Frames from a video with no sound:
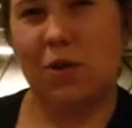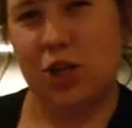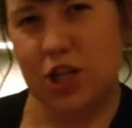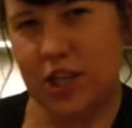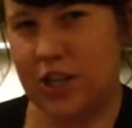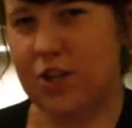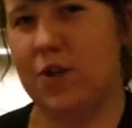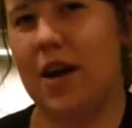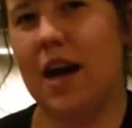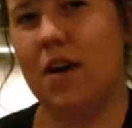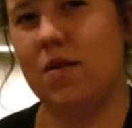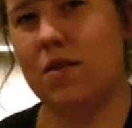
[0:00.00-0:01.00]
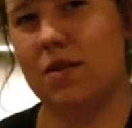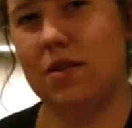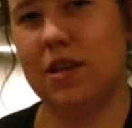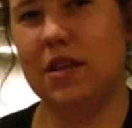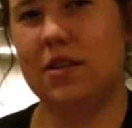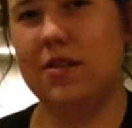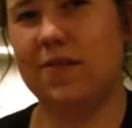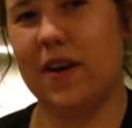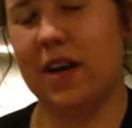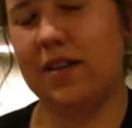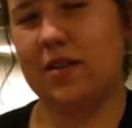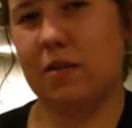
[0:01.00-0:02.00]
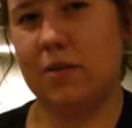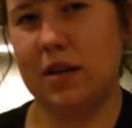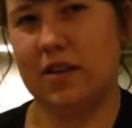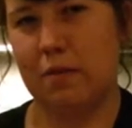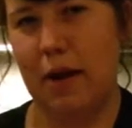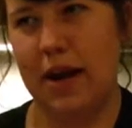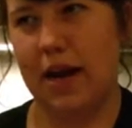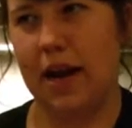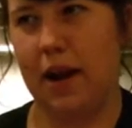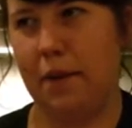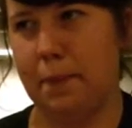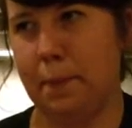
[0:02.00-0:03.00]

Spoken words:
what you need to do now is find something to bake it in.